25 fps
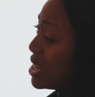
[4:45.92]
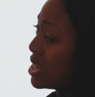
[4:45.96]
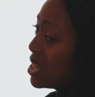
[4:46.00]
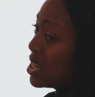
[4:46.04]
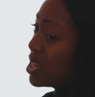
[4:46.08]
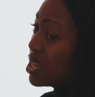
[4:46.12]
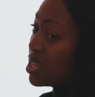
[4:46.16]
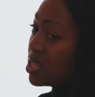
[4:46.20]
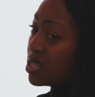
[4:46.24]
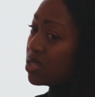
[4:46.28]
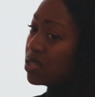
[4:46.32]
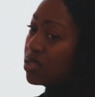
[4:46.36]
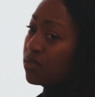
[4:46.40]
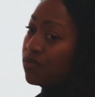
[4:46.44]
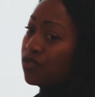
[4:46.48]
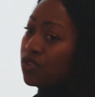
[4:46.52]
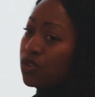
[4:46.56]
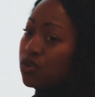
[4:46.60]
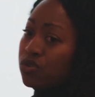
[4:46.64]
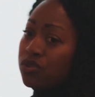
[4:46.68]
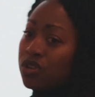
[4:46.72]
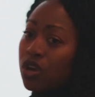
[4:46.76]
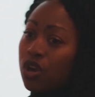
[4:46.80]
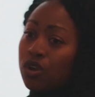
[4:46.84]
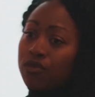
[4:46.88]
he
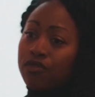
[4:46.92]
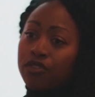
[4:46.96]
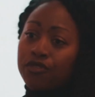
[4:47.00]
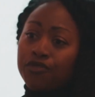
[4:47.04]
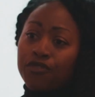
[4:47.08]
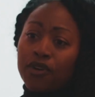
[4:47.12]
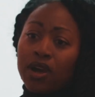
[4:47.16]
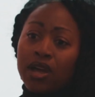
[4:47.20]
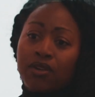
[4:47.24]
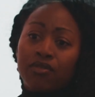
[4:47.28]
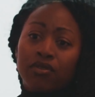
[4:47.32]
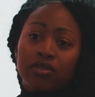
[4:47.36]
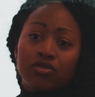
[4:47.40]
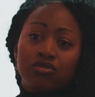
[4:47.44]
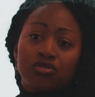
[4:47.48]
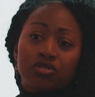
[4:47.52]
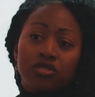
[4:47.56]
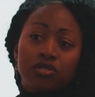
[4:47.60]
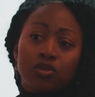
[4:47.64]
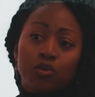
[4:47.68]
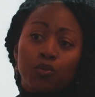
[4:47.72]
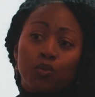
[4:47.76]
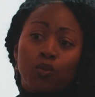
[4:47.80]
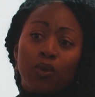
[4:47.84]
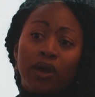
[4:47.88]
interviewed over
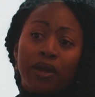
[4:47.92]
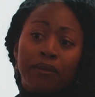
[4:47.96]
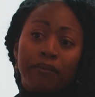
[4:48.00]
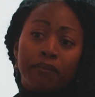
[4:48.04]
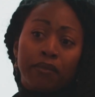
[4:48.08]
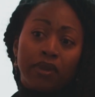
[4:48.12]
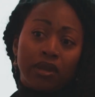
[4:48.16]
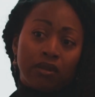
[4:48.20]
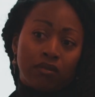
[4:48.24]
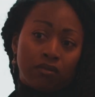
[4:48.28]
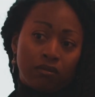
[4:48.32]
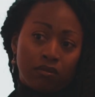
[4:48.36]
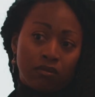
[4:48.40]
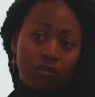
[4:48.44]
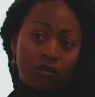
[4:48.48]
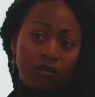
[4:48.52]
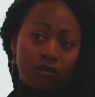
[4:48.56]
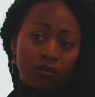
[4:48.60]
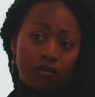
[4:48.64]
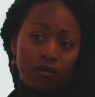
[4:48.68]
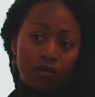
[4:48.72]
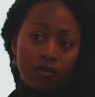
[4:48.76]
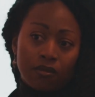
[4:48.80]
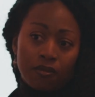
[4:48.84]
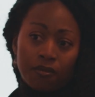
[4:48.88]
500 white men.
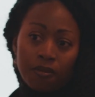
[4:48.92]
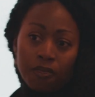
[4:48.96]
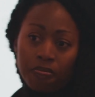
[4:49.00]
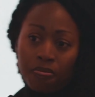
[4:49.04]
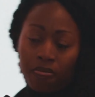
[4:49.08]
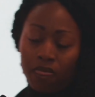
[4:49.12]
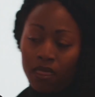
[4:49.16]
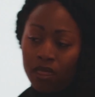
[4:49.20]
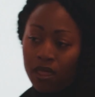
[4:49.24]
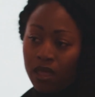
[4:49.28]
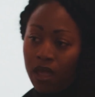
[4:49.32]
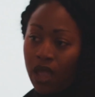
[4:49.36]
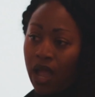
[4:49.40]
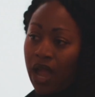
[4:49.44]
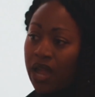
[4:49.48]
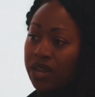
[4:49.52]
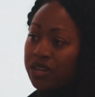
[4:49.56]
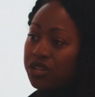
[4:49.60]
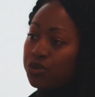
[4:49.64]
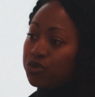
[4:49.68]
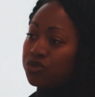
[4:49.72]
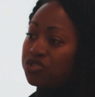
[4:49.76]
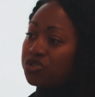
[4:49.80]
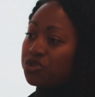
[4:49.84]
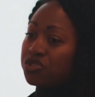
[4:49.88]

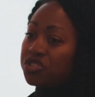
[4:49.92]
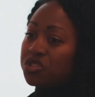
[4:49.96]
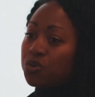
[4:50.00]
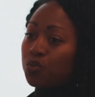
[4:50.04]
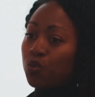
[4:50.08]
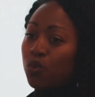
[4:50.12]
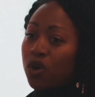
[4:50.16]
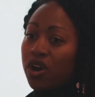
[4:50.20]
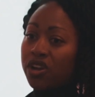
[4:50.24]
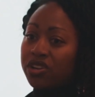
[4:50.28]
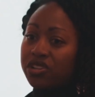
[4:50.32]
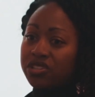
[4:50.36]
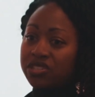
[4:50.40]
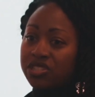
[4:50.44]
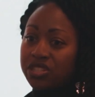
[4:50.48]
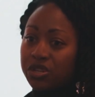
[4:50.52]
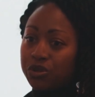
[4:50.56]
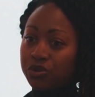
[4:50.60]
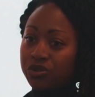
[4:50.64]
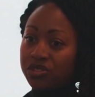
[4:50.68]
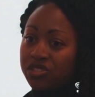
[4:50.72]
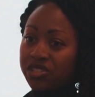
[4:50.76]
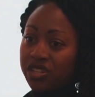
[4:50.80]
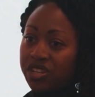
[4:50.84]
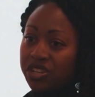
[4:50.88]
And he was using word
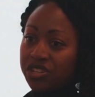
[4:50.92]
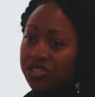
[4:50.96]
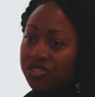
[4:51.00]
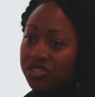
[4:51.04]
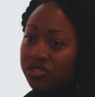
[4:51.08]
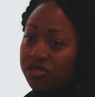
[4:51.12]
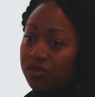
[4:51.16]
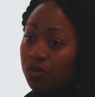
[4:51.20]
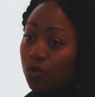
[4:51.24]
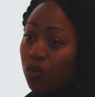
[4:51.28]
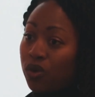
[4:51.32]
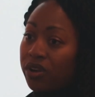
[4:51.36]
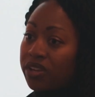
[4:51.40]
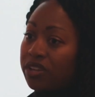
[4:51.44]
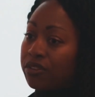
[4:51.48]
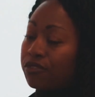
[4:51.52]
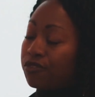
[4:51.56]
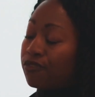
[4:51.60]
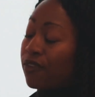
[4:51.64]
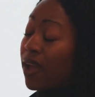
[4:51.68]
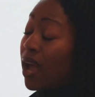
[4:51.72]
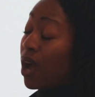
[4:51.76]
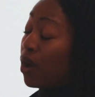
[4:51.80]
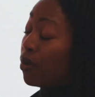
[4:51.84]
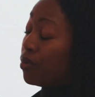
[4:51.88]
association, and what he
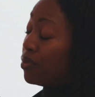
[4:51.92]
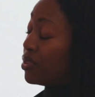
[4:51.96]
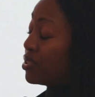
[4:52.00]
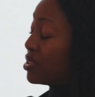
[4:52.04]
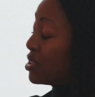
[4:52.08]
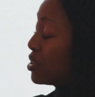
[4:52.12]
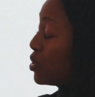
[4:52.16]
found is